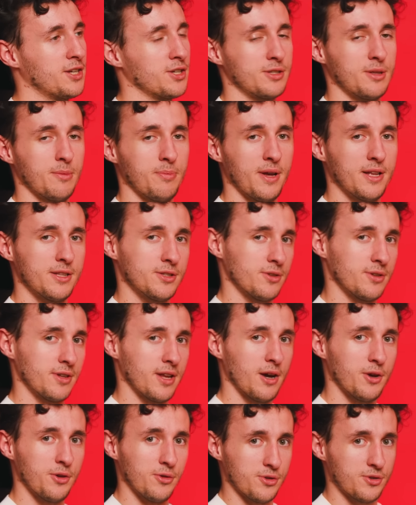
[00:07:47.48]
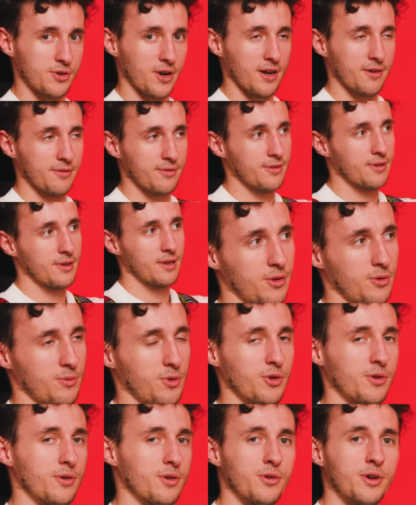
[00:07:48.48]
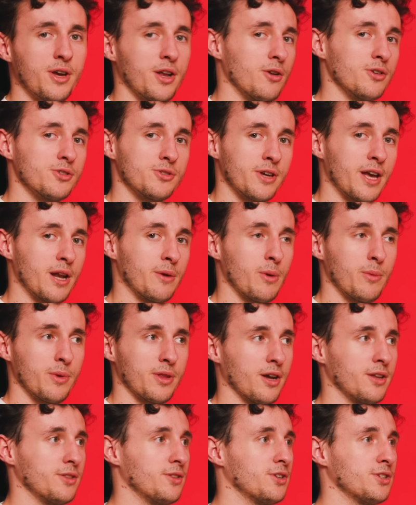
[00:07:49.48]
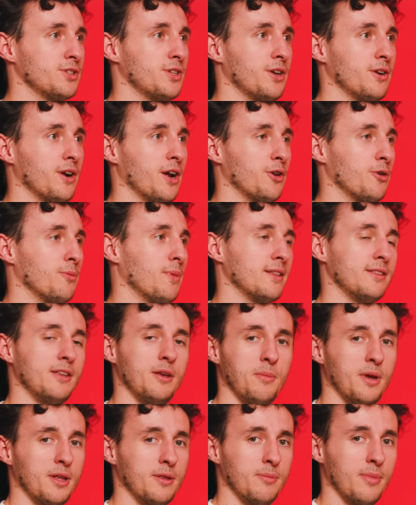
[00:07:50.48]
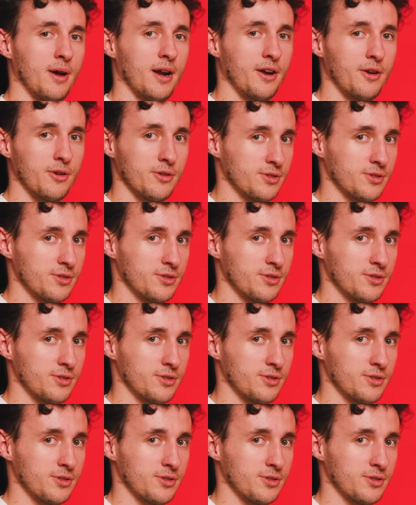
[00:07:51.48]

it just depends on how you drive. You can also get away with understeer. I know my teammate Barry